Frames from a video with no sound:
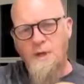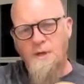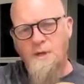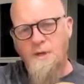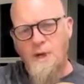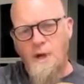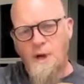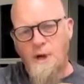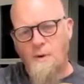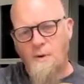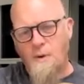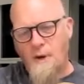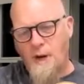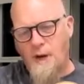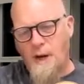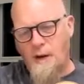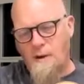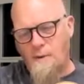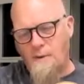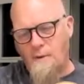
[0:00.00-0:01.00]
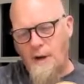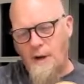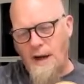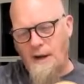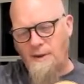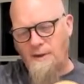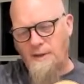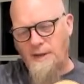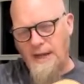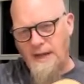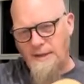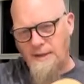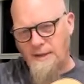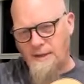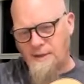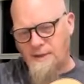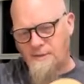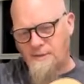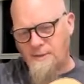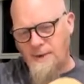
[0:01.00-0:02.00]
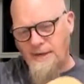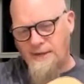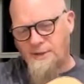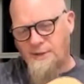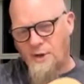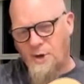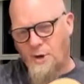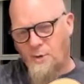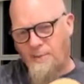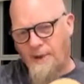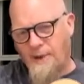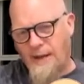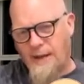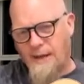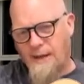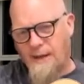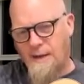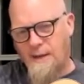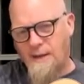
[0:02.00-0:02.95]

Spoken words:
So I'll take this breaststroke pick